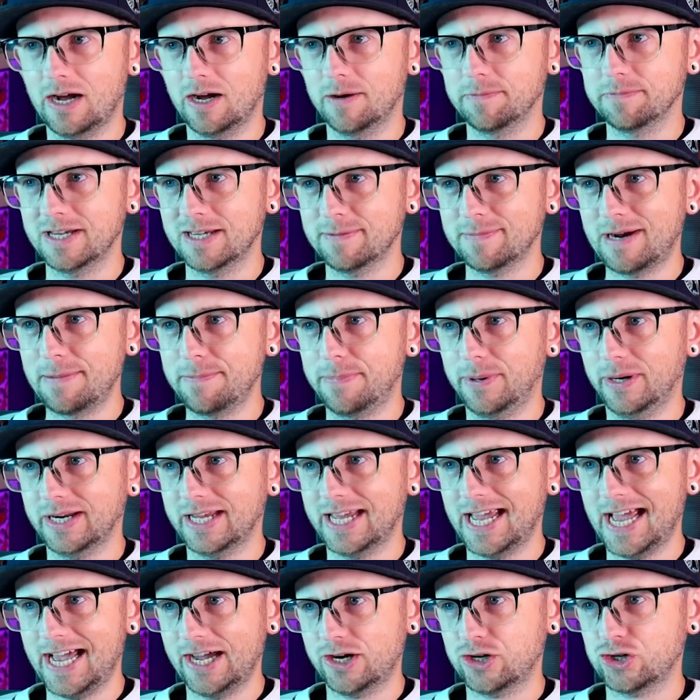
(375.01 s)
Me and my
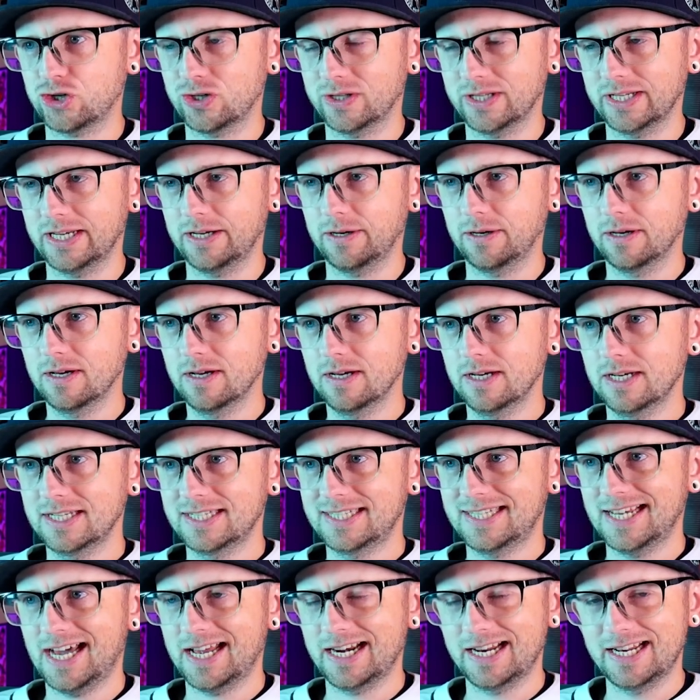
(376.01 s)
buddy actually
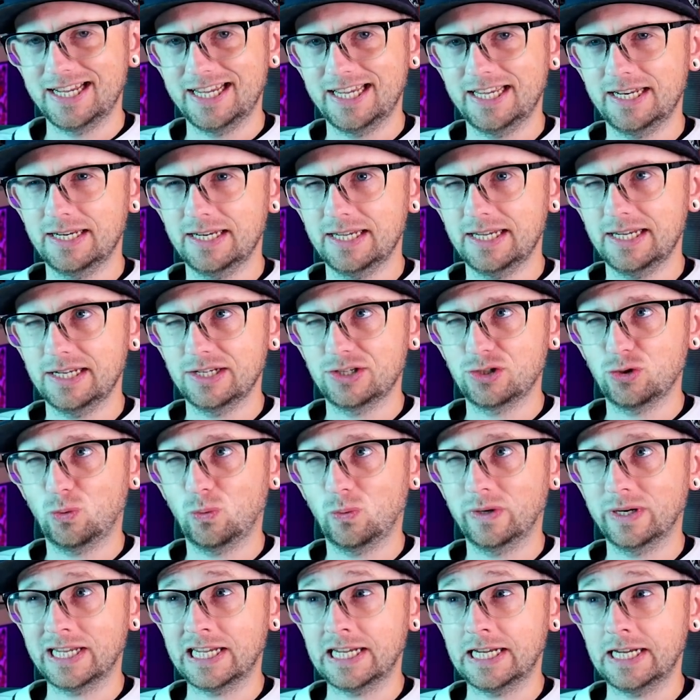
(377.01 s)
sat in Indy
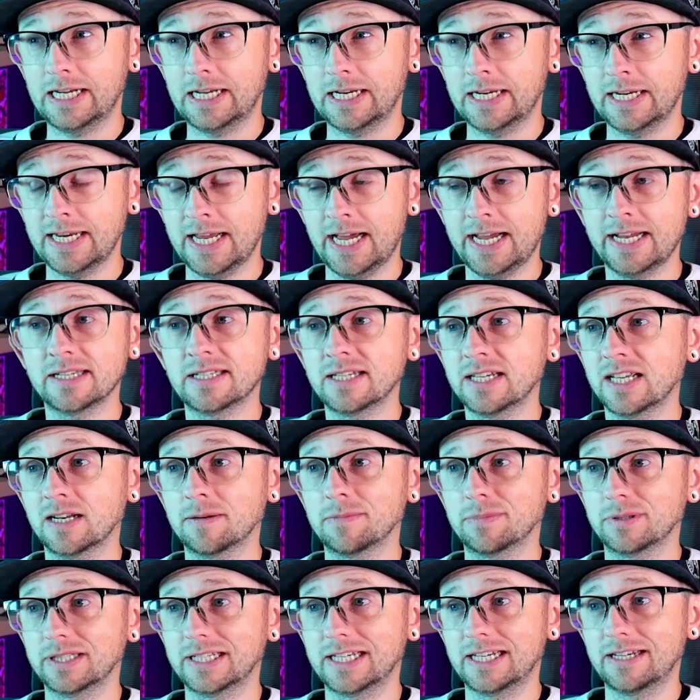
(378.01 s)
2019, I
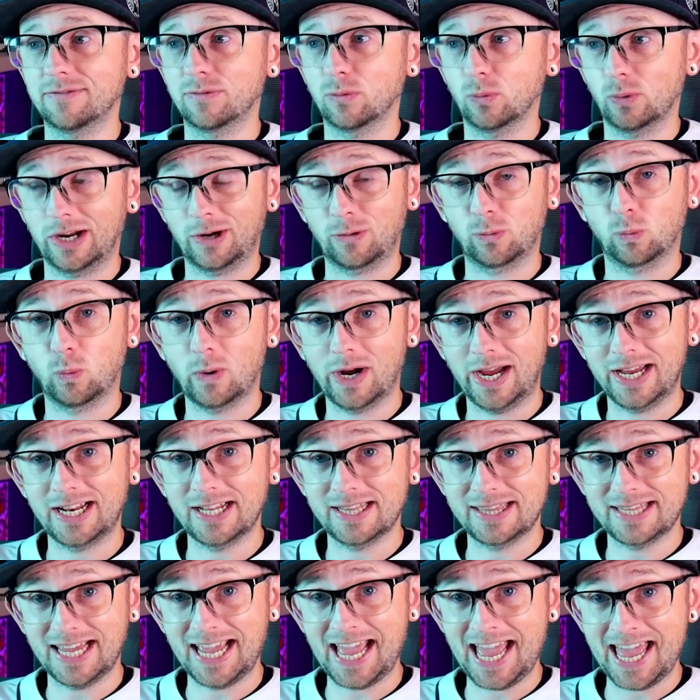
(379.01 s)
believe, like right
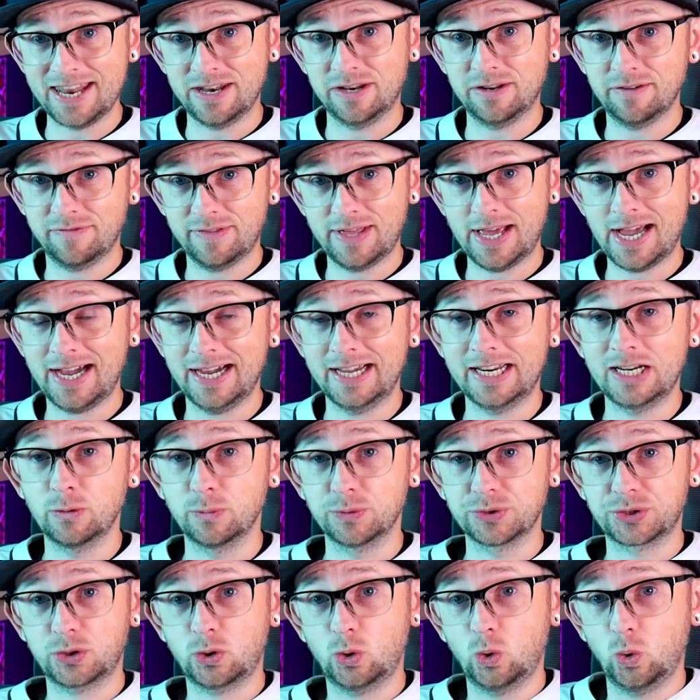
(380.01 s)
at the end of that. And it
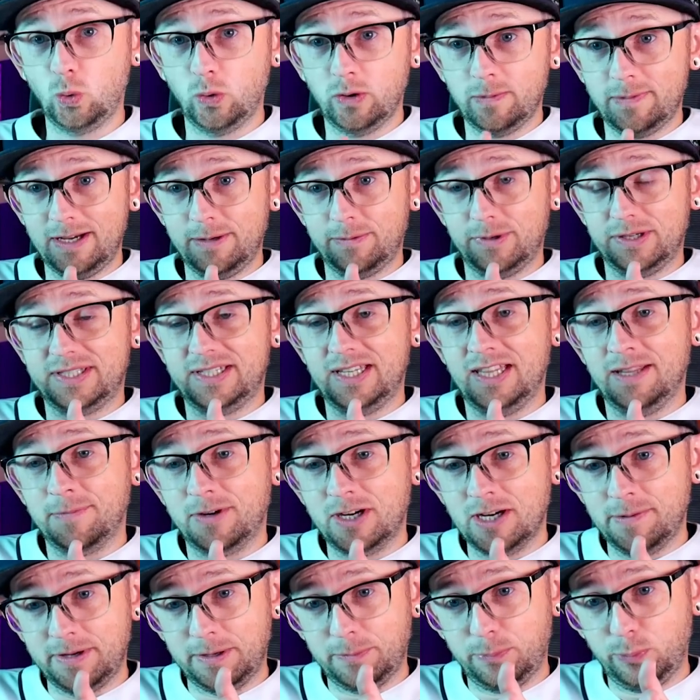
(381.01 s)
was cool to be able to see them
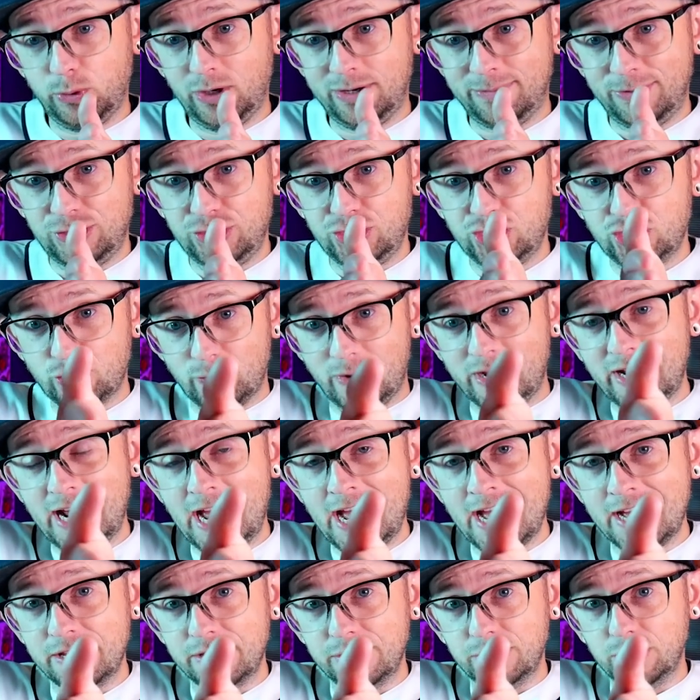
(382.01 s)
coming pretty much straight
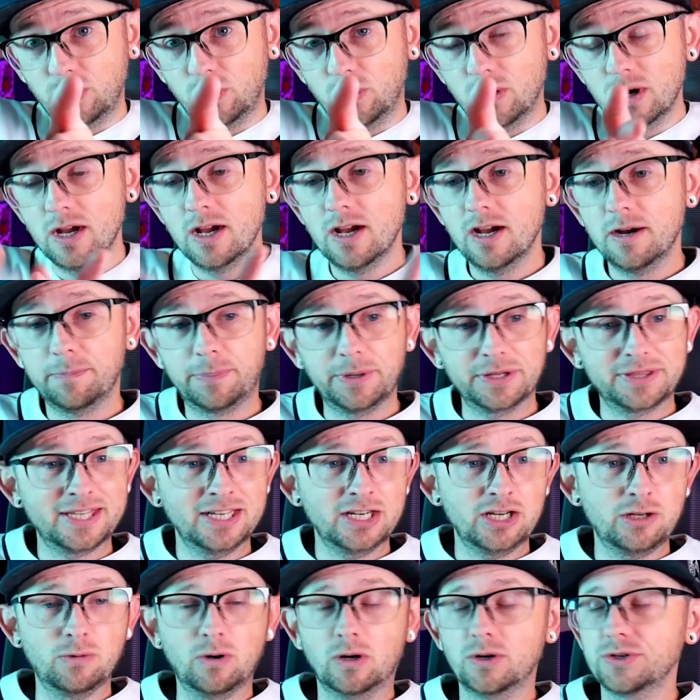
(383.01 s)
at you, but
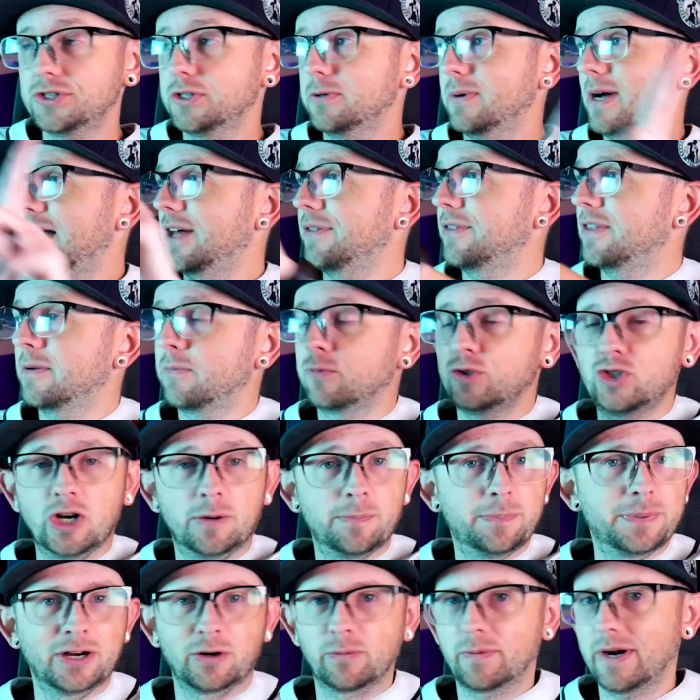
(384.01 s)
then you also have them
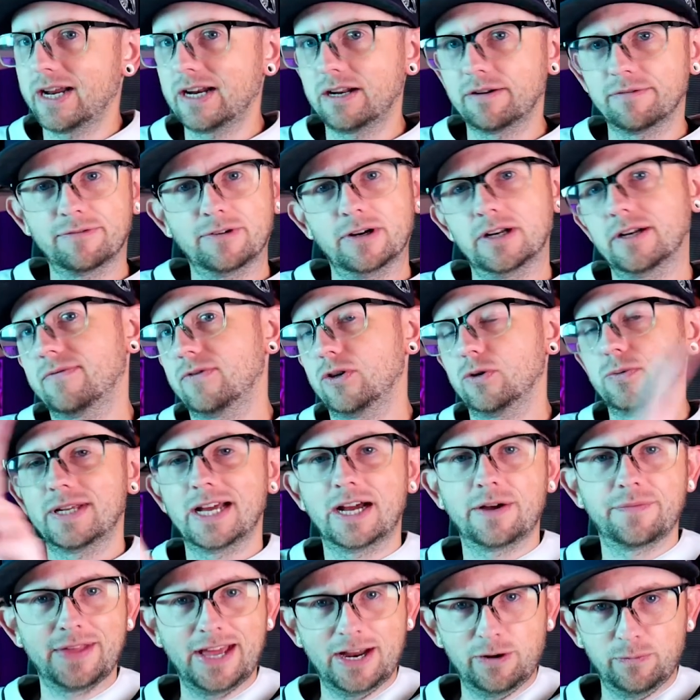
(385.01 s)
jumping right in front of you
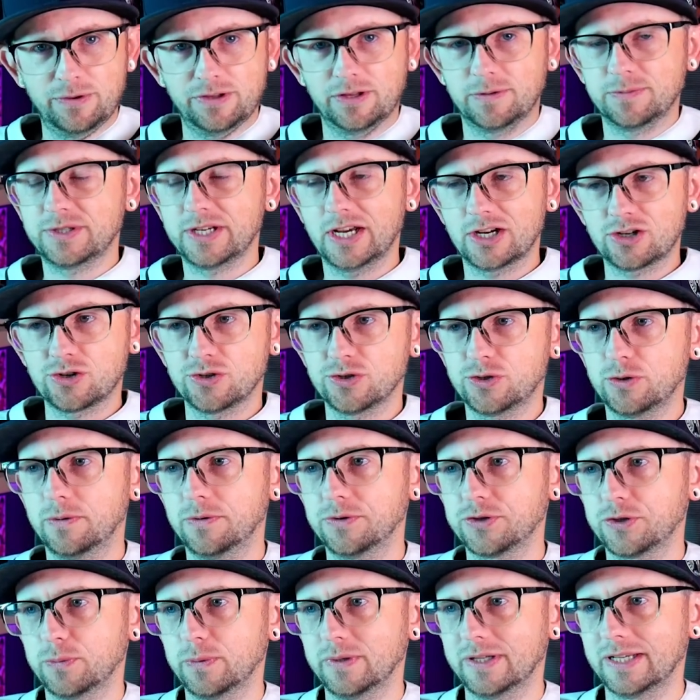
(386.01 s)
down that rhythm section. So it
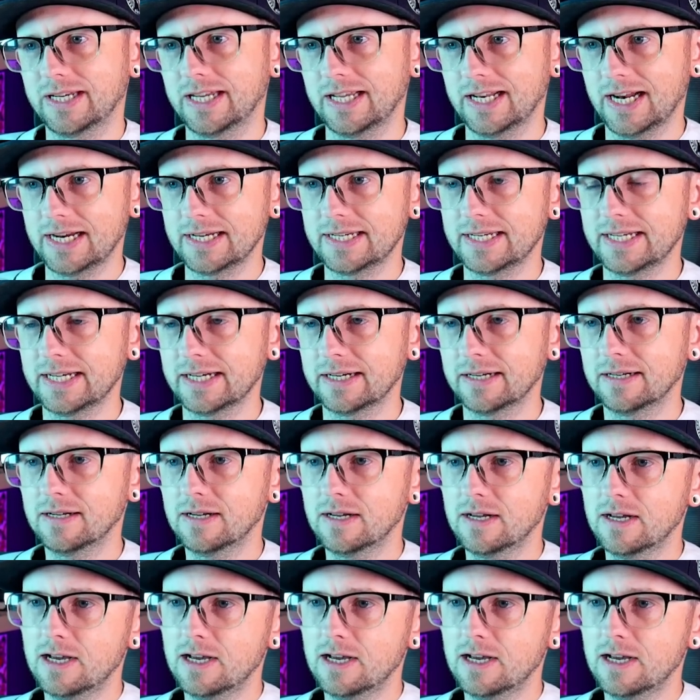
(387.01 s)
was a really neat idea.